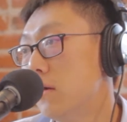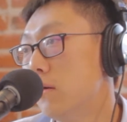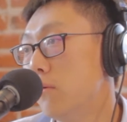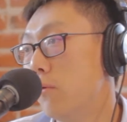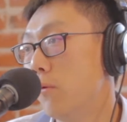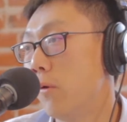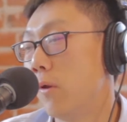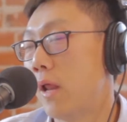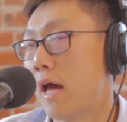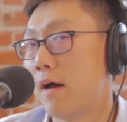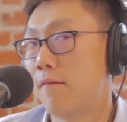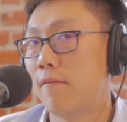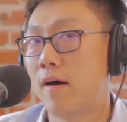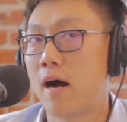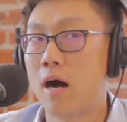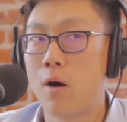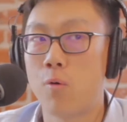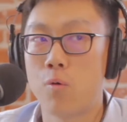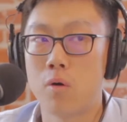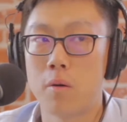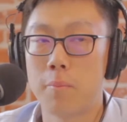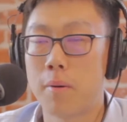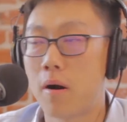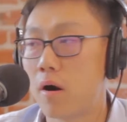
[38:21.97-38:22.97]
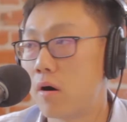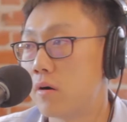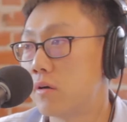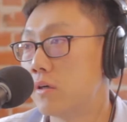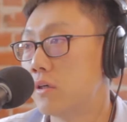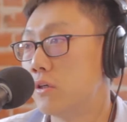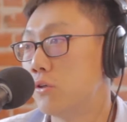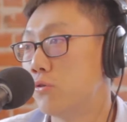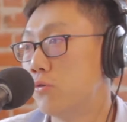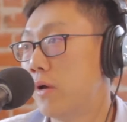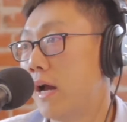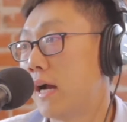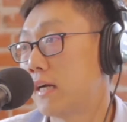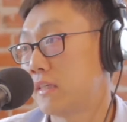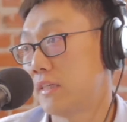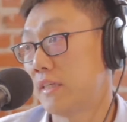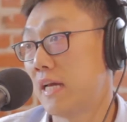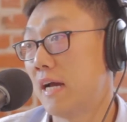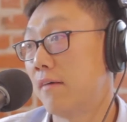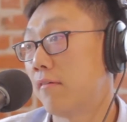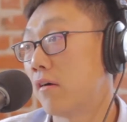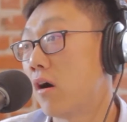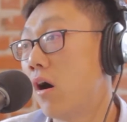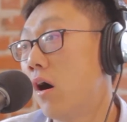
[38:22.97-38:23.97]
We would have our partner to actually
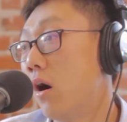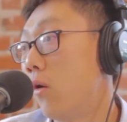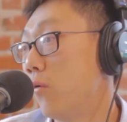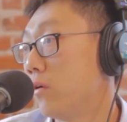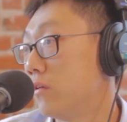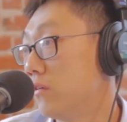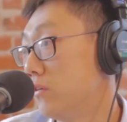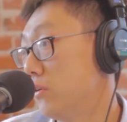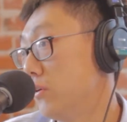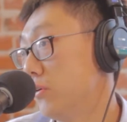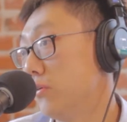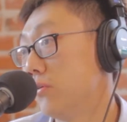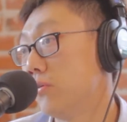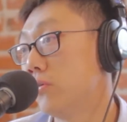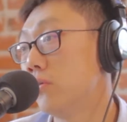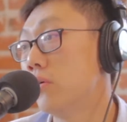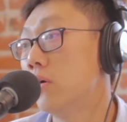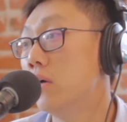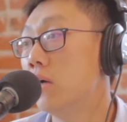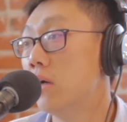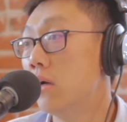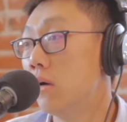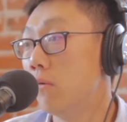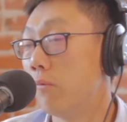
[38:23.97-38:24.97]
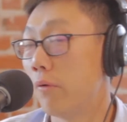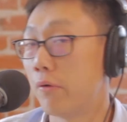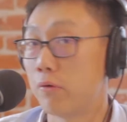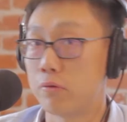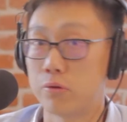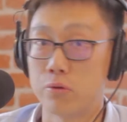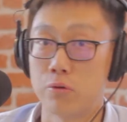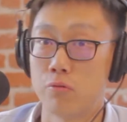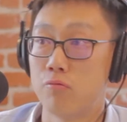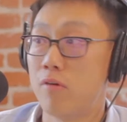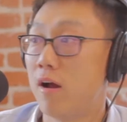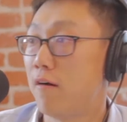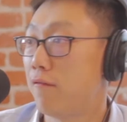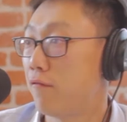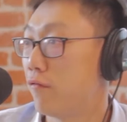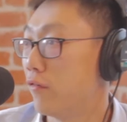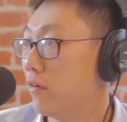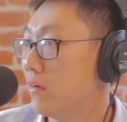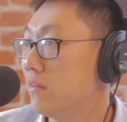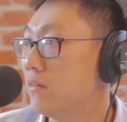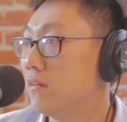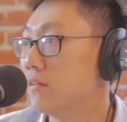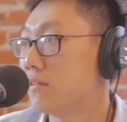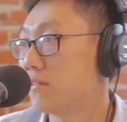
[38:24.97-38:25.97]
have call with you. We would do
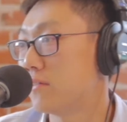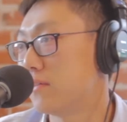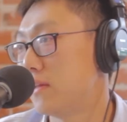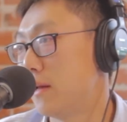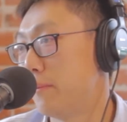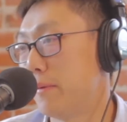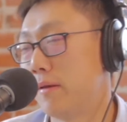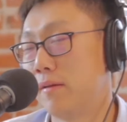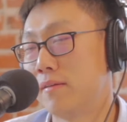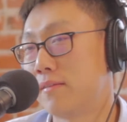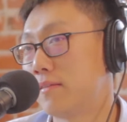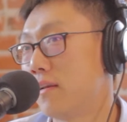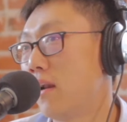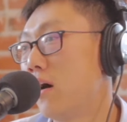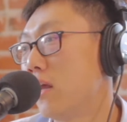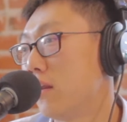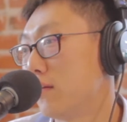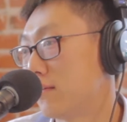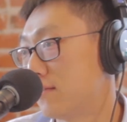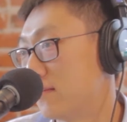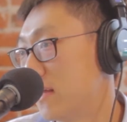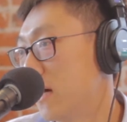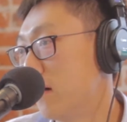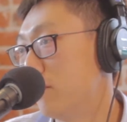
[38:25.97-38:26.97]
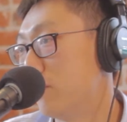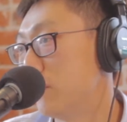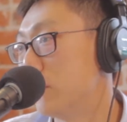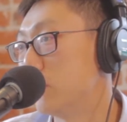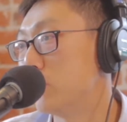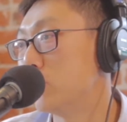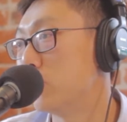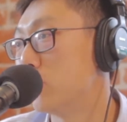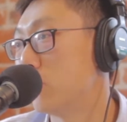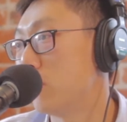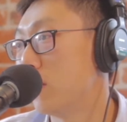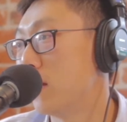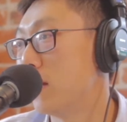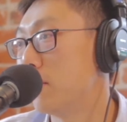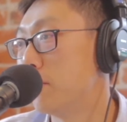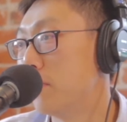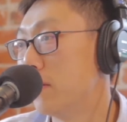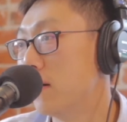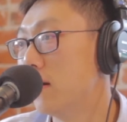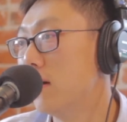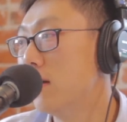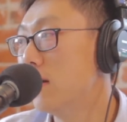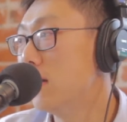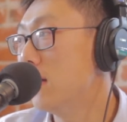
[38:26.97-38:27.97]
reference. I mean, there's a lot of stuff we do, right?
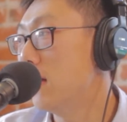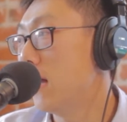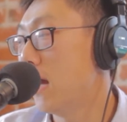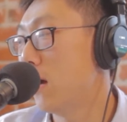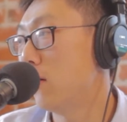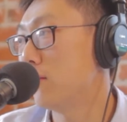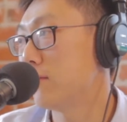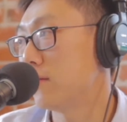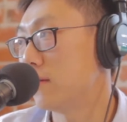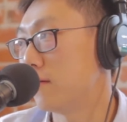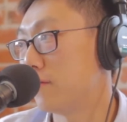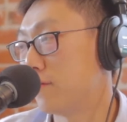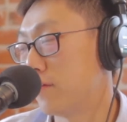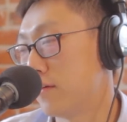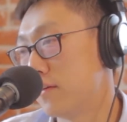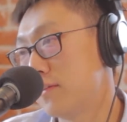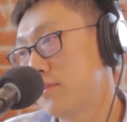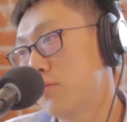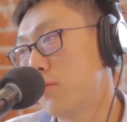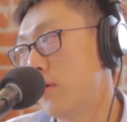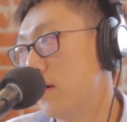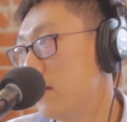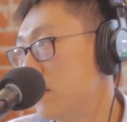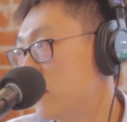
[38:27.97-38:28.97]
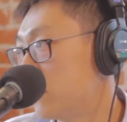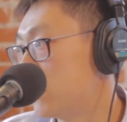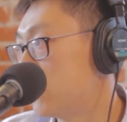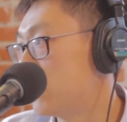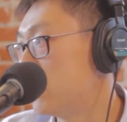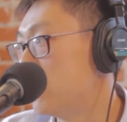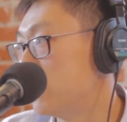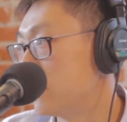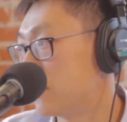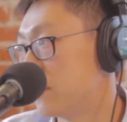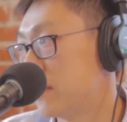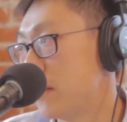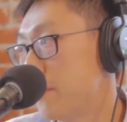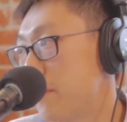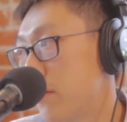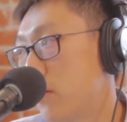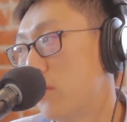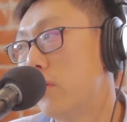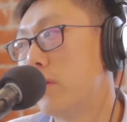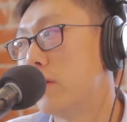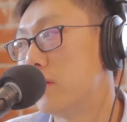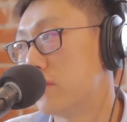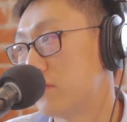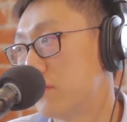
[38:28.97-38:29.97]
But I would say the first one is
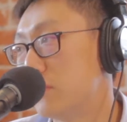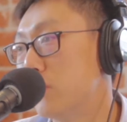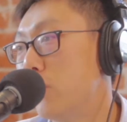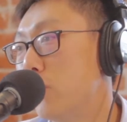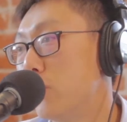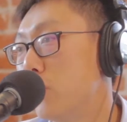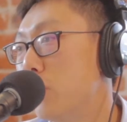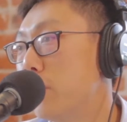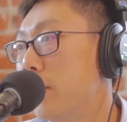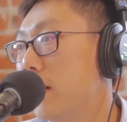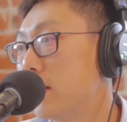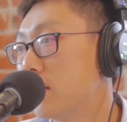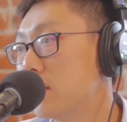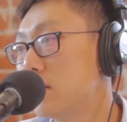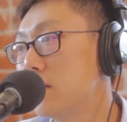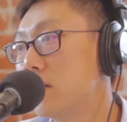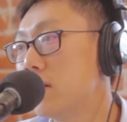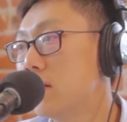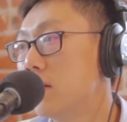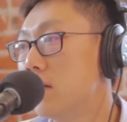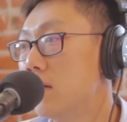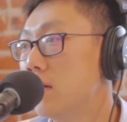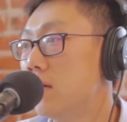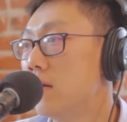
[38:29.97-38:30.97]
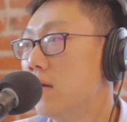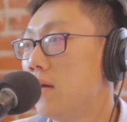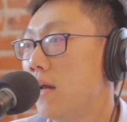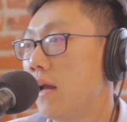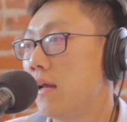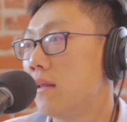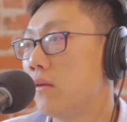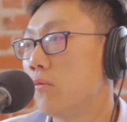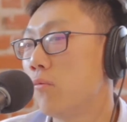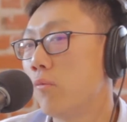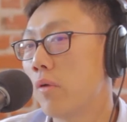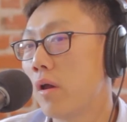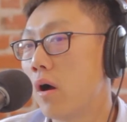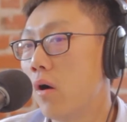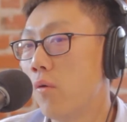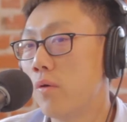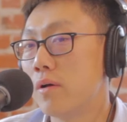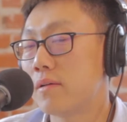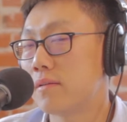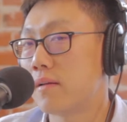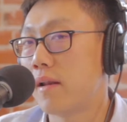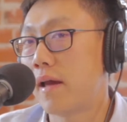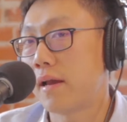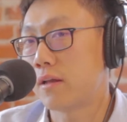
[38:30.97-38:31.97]
typically just know you better. And we
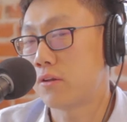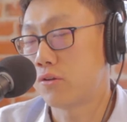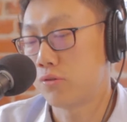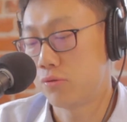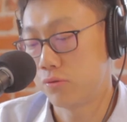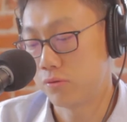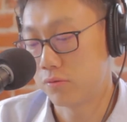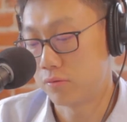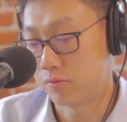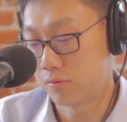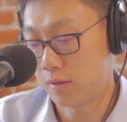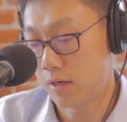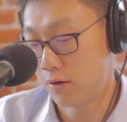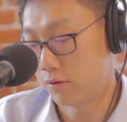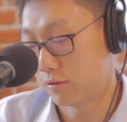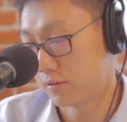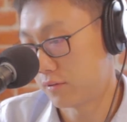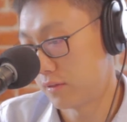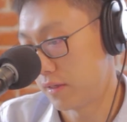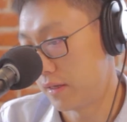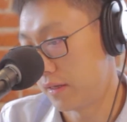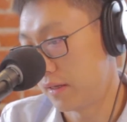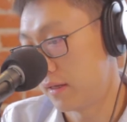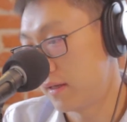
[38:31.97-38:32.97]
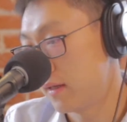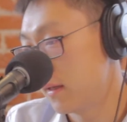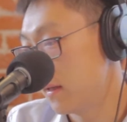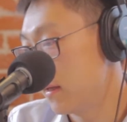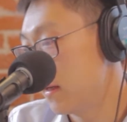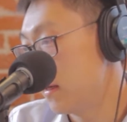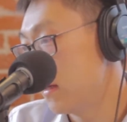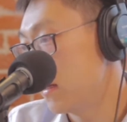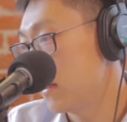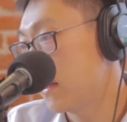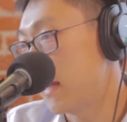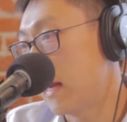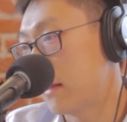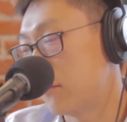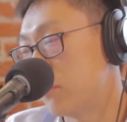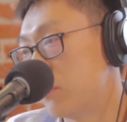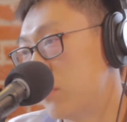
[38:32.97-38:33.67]
always like to, I would say, get to